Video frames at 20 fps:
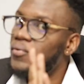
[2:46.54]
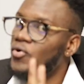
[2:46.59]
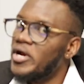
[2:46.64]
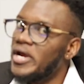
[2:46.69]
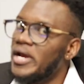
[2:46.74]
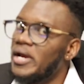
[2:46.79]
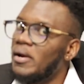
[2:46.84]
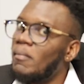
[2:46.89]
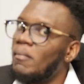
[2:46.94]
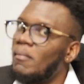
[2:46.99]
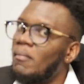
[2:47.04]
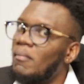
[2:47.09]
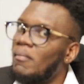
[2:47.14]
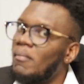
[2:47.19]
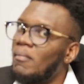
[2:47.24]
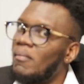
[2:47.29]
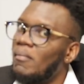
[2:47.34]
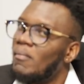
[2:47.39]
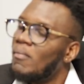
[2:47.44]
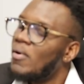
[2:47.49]
Bree,
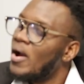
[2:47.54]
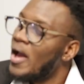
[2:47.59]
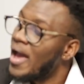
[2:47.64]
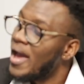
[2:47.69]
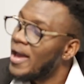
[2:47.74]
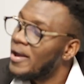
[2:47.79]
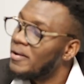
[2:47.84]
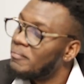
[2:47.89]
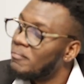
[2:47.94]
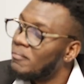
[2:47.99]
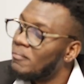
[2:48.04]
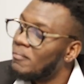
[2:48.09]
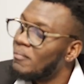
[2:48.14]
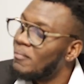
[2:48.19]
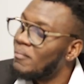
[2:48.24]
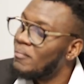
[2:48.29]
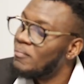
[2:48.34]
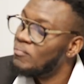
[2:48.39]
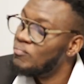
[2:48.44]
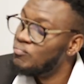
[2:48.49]
hey,
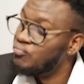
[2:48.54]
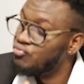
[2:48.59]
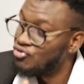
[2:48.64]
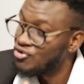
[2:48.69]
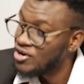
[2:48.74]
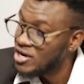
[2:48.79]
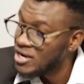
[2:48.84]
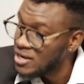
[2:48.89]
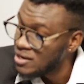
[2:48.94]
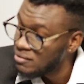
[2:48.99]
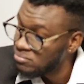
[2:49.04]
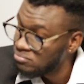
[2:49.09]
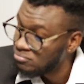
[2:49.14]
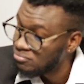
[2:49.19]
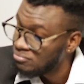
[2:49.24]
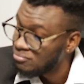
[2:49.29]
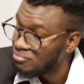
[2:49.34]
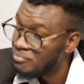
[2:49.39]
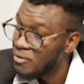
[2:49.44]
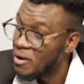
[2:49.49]
Bree,
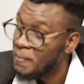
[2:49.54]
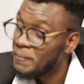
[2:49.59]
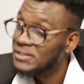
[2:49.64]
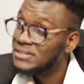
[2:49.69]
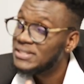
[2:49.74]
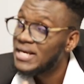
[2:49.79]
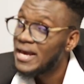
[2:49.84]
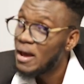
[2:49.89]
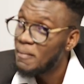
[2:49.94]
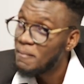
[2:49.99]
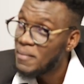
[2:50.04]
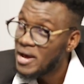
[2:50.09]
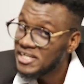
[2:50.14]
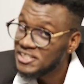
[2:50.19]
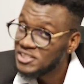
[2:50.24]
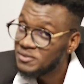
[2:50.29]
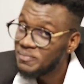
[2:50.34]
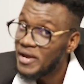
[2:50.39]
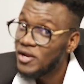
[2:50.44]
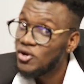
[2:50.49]
remember say your
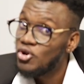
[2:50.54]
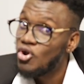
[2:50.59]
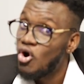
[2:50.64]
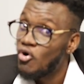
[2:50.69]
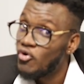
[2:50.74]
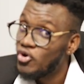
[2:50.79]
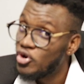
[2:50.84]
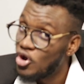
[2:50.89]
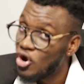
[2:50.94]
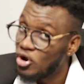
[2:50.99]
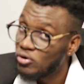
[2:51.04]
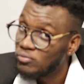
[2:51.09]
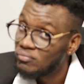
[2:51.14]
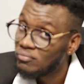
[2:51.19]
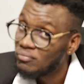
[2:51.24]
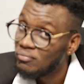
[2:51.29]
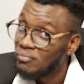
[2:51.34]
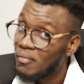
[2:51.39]
management no, you know.